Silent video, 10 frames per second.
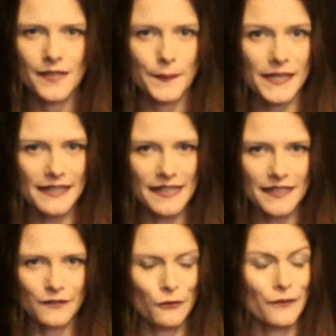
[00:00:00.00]
But
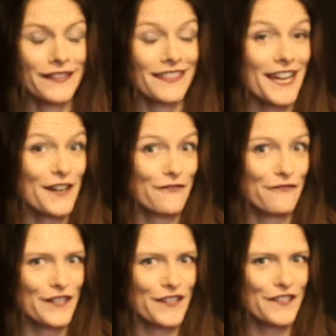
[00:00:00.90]
now, without
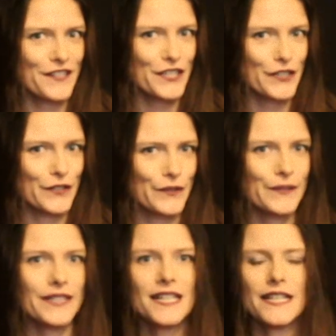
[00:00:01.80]
further
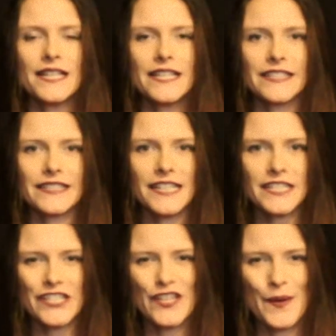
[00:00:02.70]
ado,
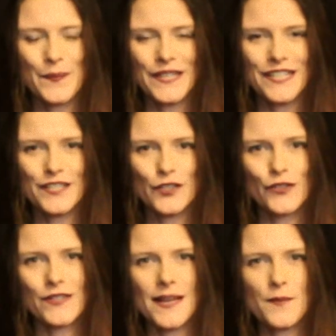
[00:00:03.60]
let's jump
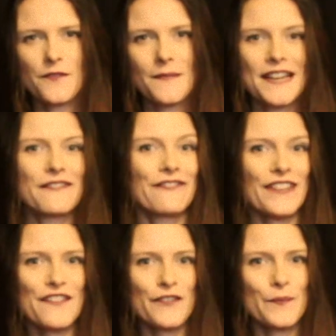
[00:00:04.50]
into some of my
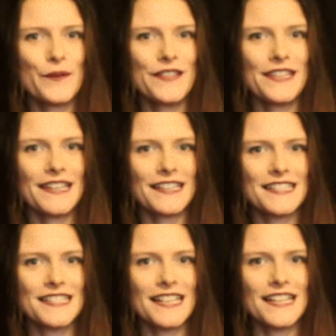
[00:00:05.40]
favorite breathing
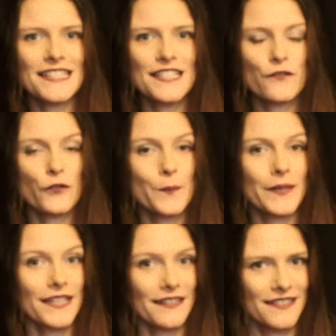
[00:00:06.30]
exercises for
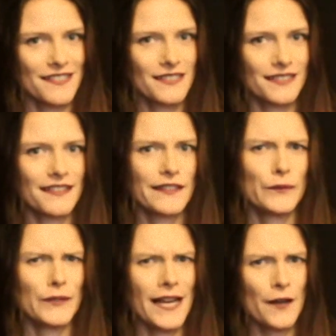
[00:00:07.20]
beginners that
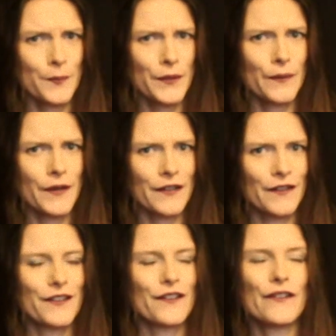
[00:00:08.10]
will help you work
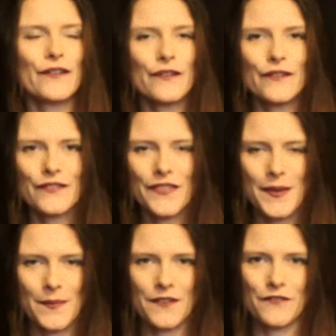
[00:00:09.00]
on all the
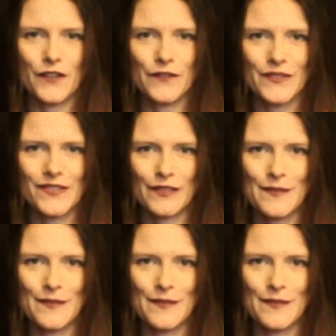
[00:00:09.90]
above goals that we